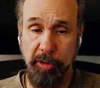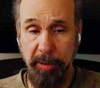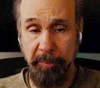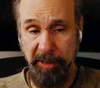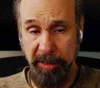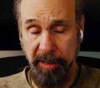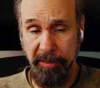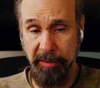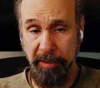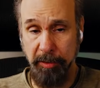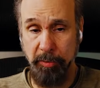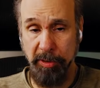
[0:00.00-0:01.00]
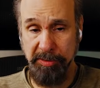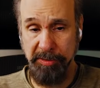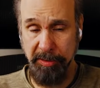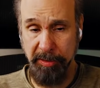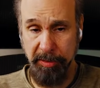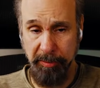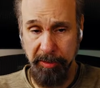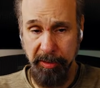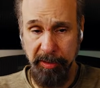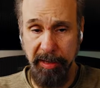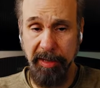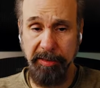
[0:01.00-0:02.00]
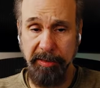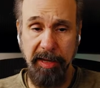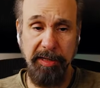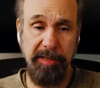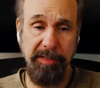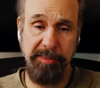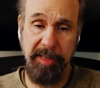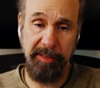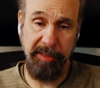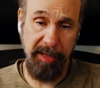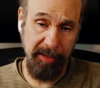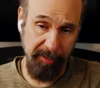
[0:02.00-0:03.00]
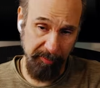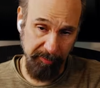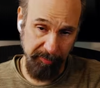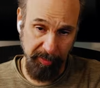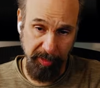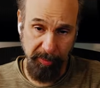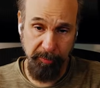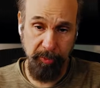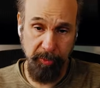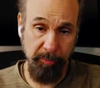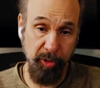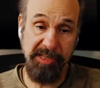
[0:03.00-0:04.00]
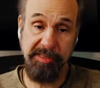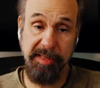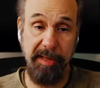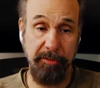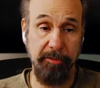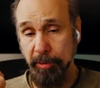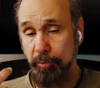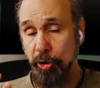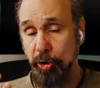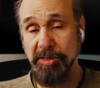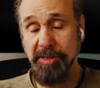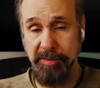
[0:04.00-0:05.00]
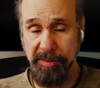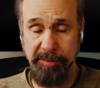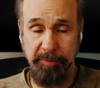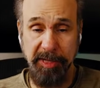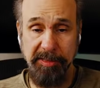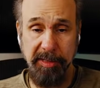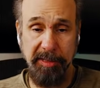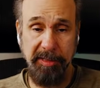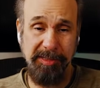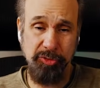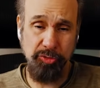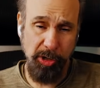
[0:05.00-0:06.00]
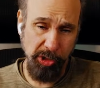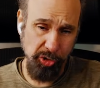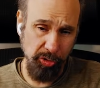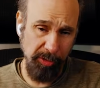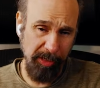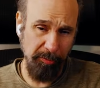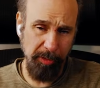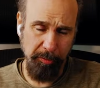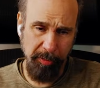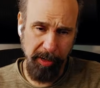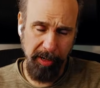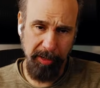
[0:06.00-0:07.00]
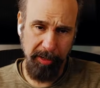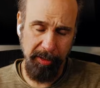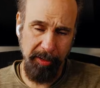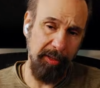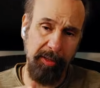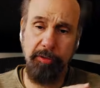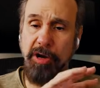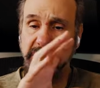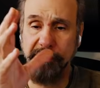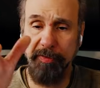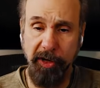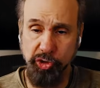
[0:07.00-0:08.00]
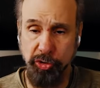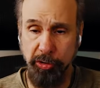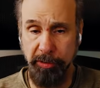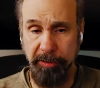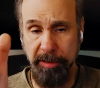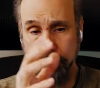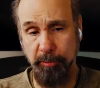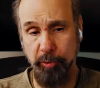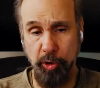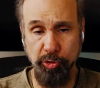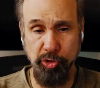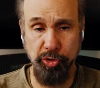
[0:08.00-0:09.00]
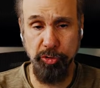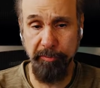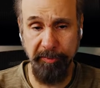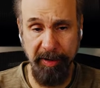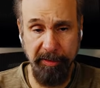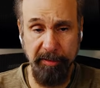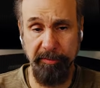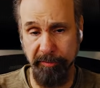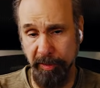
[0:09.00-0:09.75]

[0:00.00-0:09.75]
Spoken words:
Company, I think, was in the late 80s that kind of embrace that. The process is basically structured and require a cross-functional team approach to effective